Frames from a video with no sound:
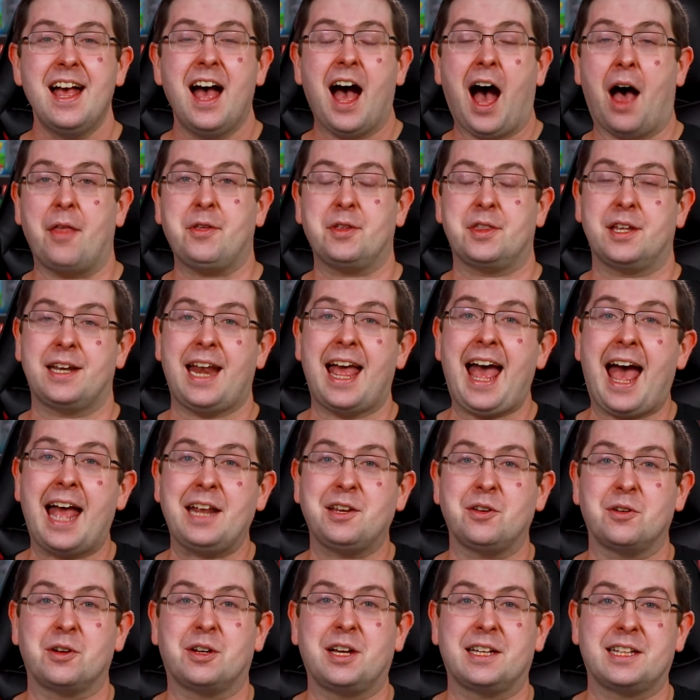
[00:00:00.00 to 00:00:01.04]
Other than that,
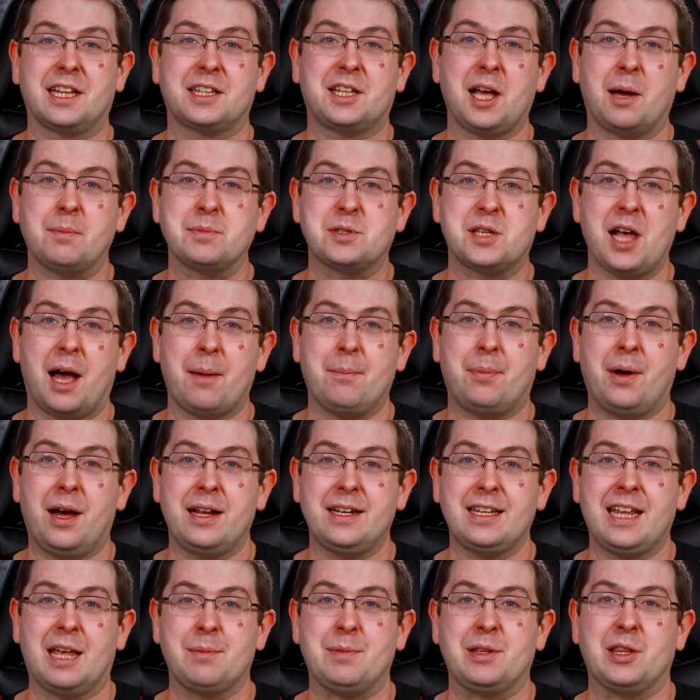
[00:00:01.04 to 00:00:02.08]
you can click the thumbs up
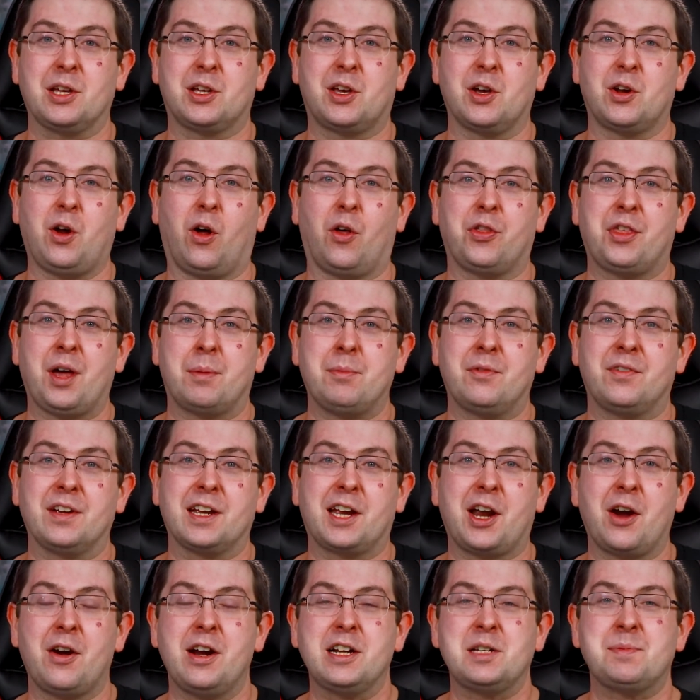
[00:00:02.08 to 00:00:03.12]
button. Give me the good old thumb of
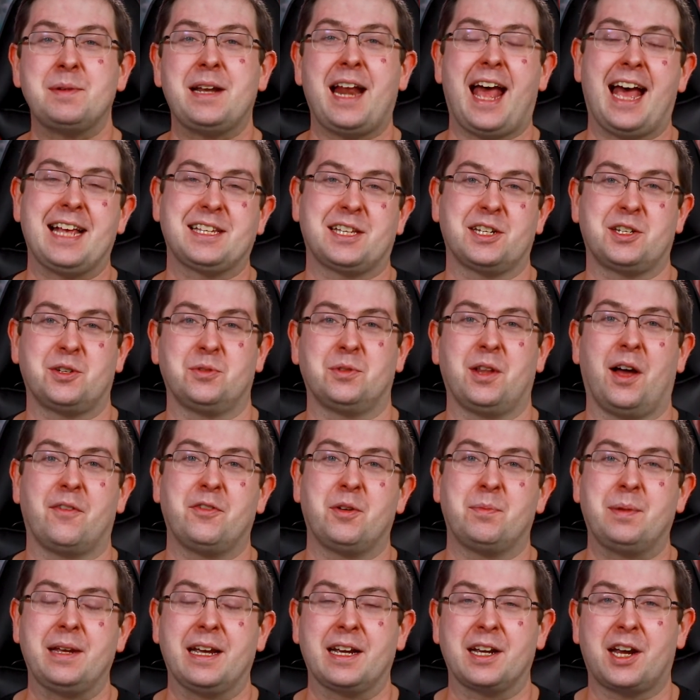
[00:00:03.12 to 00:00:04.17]
encouragement, as I do love to
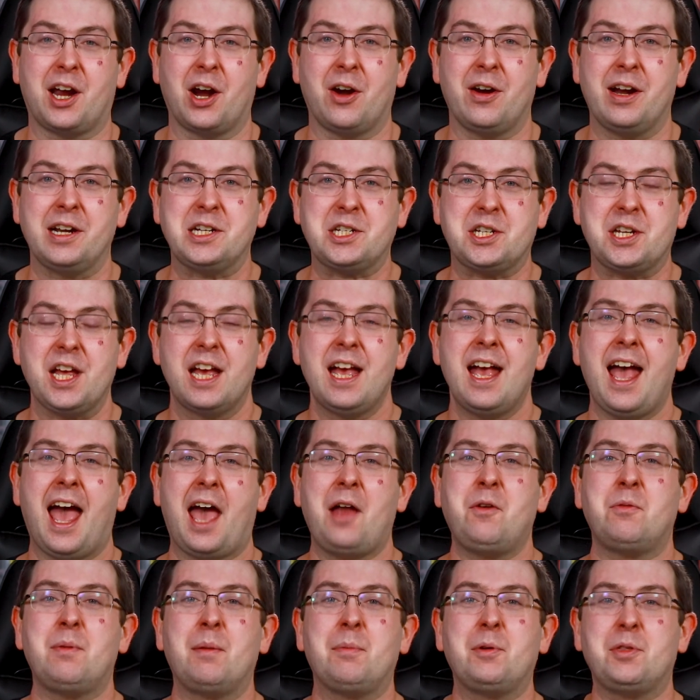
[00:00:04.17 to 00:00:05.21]
be encouraged.
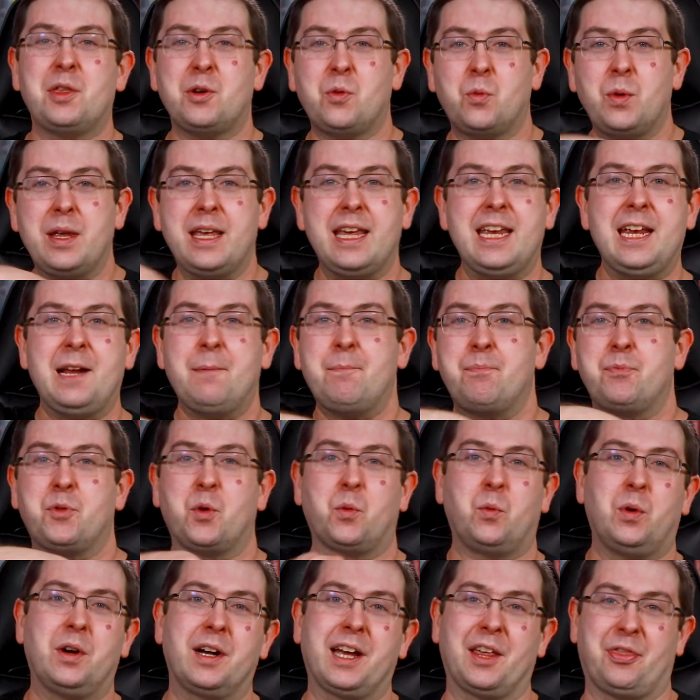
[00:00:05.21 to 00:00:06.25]
And remember that we
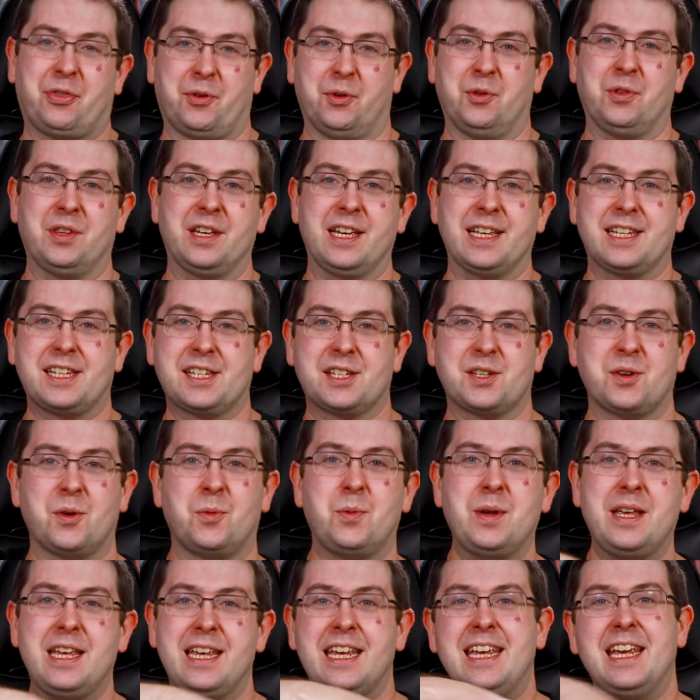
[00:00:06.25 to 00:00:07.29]
will get through this.
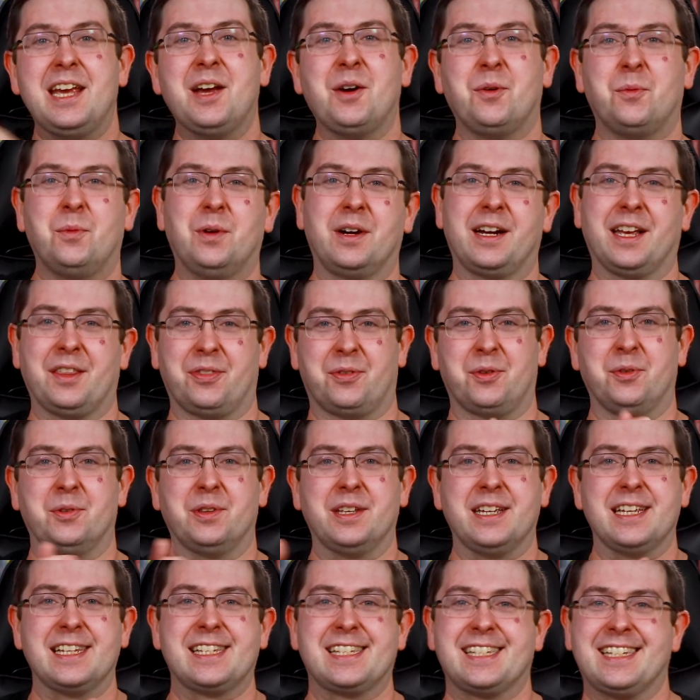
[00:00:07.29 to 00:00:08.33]
We will get through
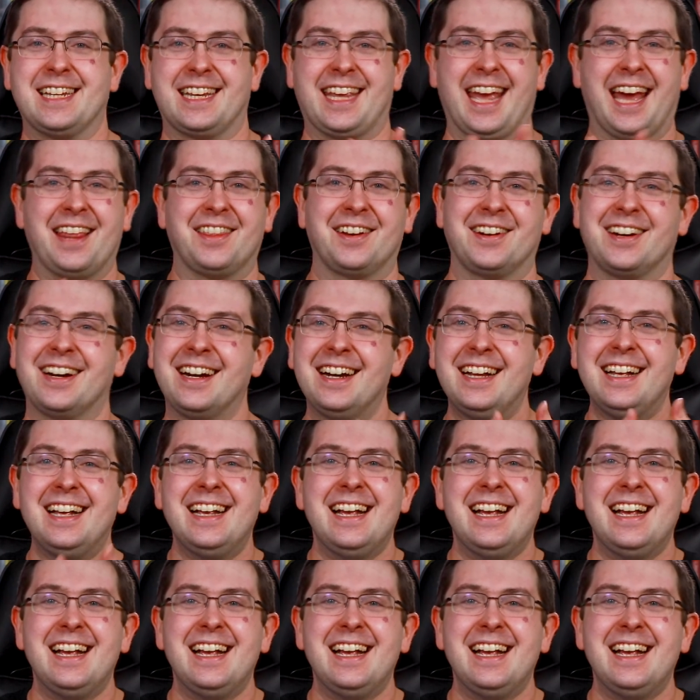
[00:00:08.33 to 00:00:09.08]
this together.